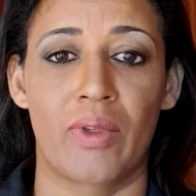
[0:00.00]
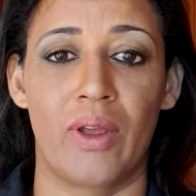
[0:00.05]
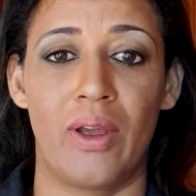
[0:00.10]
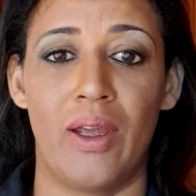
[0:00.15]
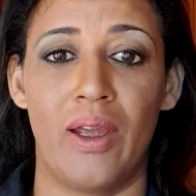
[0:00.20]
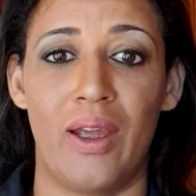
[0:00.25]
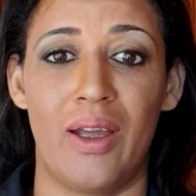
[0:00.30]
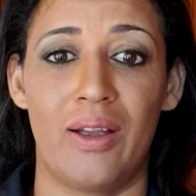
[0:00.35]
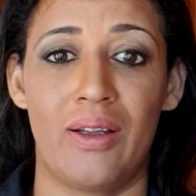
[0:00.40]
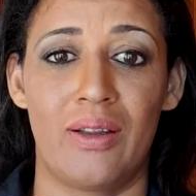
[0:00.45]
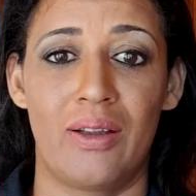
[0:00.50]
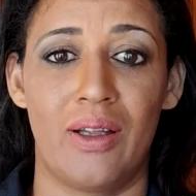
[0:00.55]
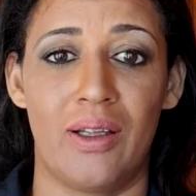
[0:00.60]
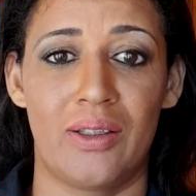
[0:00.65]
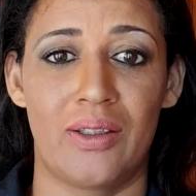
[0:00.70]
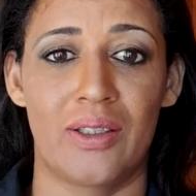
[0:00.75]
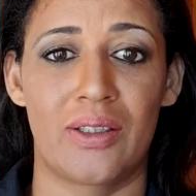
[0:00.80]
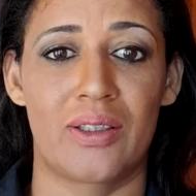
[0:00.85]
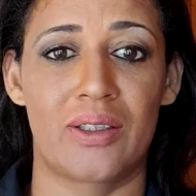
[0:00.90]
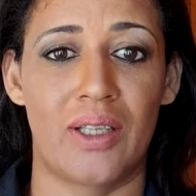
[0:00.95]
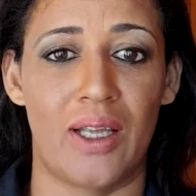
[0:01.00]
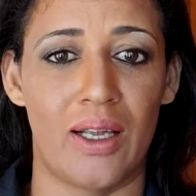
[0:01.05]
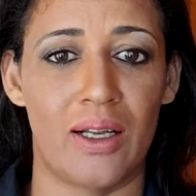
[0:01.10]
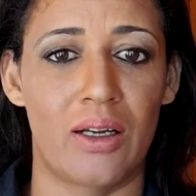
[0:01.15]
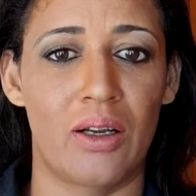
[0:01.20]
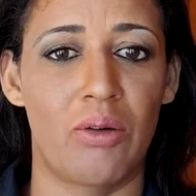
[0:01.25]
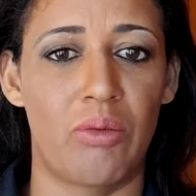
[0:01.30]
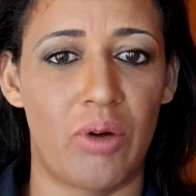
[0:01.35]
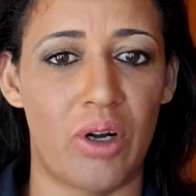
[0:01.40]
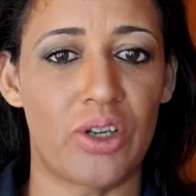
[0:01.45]
And that's
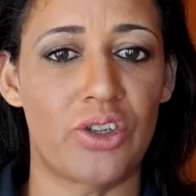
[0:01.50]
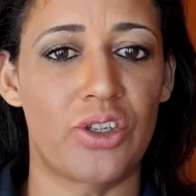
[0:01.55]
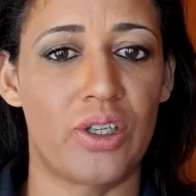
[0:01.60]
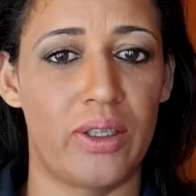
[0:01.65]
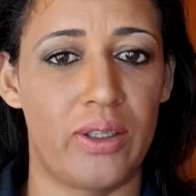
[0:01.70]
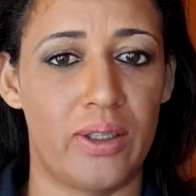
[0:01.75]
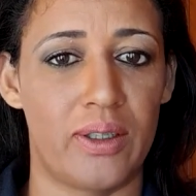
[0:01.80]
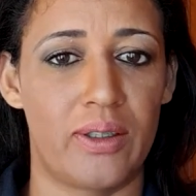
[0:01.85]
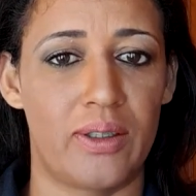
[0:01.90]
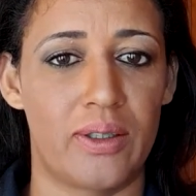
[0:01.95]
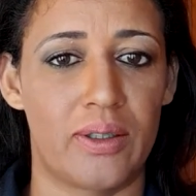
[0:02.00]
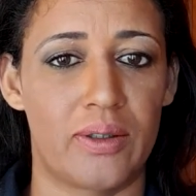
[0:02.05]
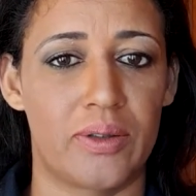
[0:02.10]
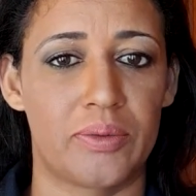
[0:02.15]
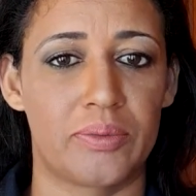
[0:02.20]
exactly what she did.